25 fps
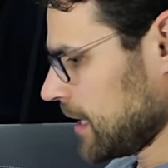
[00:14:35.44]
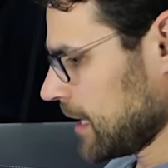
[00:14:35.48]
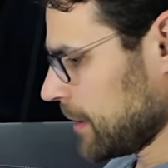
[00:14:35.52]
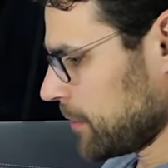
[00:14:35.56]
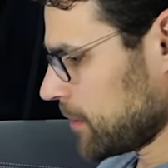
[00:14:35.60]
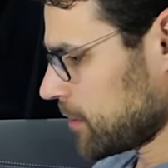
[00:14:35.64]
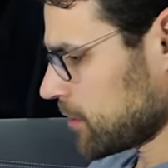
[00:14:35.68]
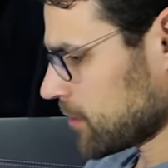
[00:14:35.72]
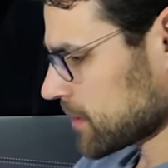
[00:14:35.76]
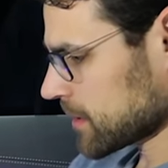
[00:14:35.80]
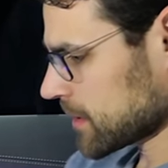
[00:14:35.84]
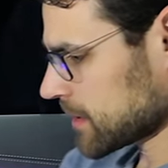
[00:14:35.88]
Yeah,
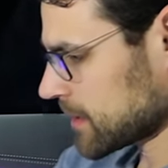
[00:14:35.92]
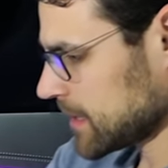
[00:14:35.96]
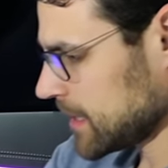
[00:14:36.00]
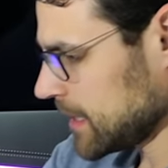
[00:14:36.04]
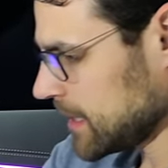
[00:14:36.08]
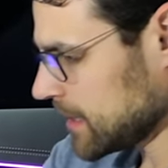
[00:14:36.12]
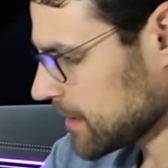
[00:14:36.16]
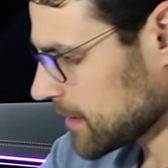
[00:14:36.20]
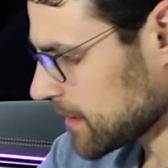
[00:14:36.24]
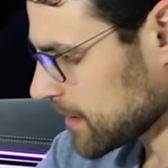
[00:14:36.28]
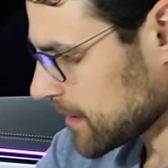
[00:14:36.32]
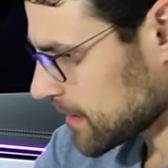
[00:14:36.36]
because the
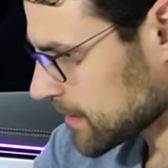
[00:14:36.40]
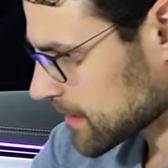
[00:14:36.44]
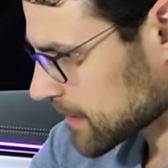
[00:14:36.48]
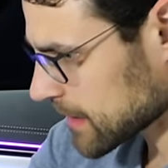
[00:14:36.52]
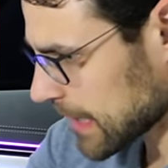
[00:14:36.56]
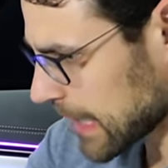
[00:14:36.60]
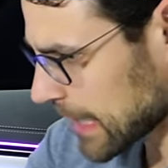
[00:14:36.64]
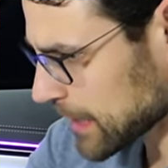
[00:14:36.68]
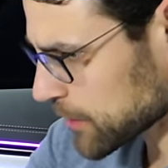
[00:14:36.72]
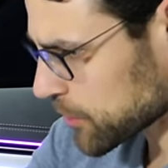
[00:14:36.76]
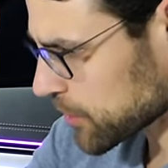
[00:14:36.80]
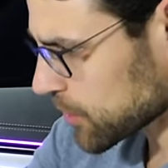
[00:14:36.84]
seat is
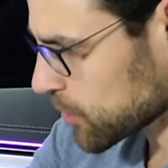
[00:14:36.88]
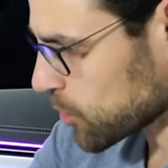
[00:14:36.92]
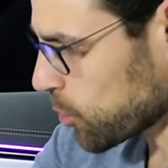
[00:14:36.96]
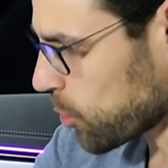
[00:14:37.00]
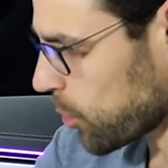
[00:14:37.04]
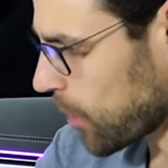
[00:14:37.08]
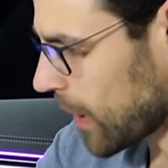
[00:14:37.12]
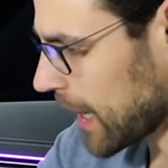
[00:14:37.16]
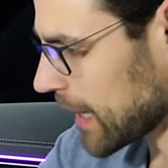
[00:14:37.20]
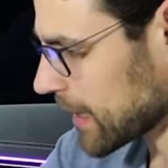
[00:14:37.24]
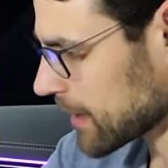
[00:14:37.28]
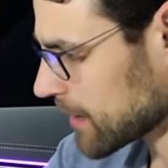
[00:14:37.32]
actually
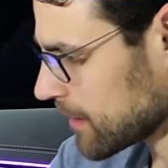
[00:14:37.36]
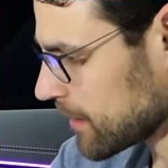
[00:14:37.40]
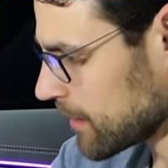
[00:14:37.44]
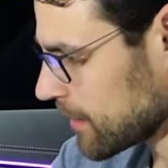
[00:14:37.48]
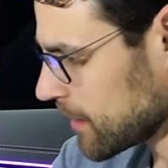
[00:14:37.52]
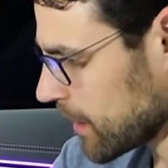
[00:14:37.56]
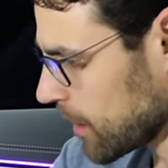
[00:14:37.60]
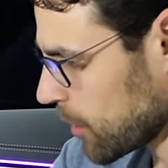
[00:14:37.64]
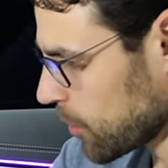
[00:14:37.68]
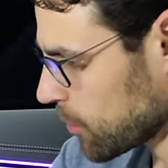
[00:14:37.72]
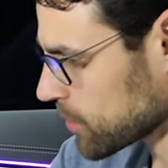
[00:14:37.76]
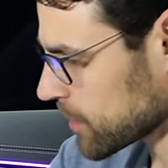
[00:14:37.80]
quite
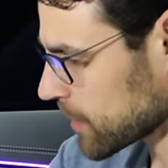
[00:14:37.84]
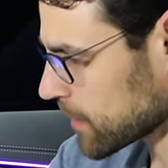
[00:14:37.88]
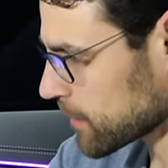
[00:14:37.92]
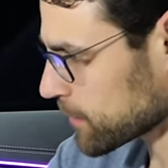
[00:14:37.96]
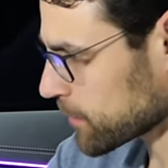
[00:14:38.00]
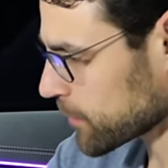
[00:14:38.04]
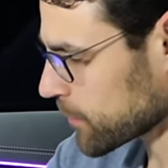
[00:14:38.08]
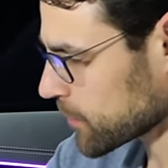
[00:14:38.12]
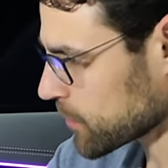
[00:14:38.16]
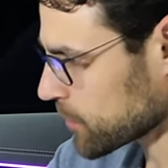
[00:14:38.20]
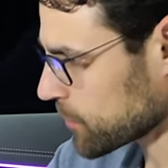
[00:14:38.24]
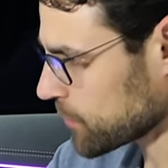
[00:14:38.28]
low then
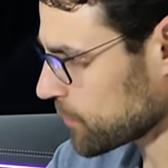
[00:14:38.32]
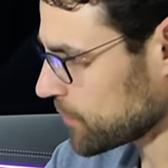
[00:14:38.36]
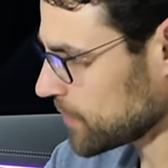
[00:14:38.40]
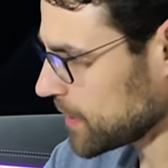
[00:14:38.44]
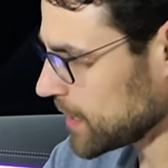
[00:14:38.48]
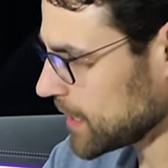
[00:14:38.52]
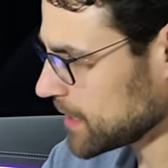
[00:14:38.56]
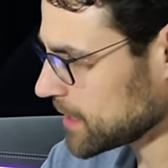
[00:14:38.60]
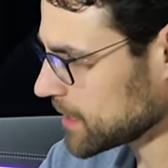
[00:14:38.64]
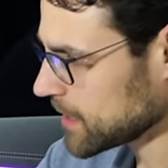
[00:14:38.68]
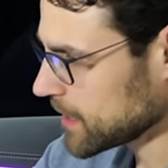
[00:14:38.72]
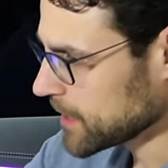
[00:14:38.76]
for your
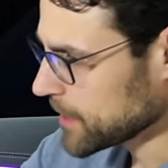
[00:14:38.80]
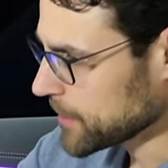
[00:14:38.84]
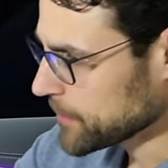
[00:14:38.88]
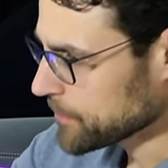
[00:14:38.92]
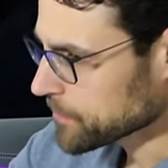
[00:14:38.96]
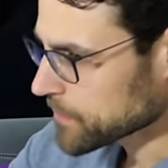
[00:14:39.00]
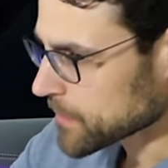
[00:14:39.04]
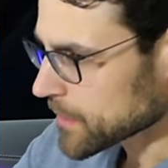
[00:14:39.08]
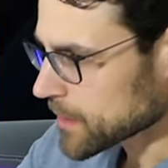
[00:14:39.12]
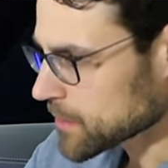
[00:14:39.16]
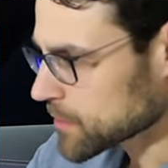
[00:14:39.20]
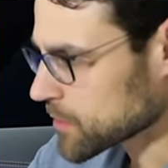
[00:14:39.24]
feet,
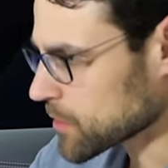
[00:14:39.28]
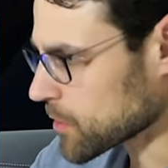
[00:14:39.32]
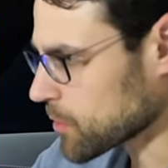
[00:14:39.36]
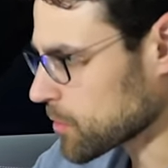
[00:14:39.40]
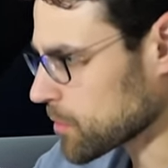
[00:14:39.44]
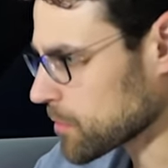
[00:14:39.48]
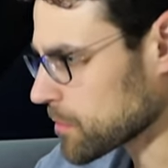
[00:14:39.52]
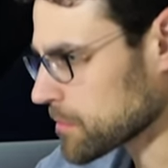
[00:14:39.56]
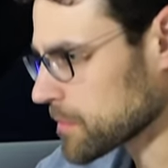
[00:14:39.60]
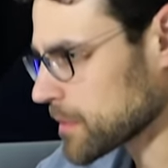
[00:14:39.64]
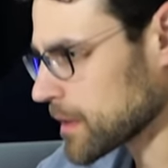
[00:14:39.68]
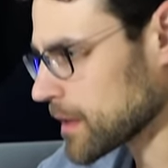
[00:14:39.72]

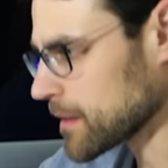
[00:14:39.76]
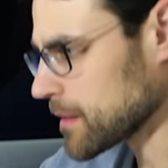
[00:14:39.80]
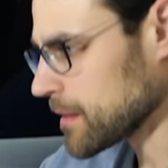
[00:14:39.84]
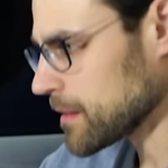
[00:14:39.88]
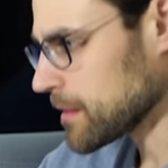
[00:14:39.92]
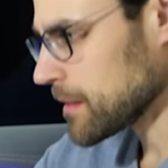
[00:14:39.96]
so the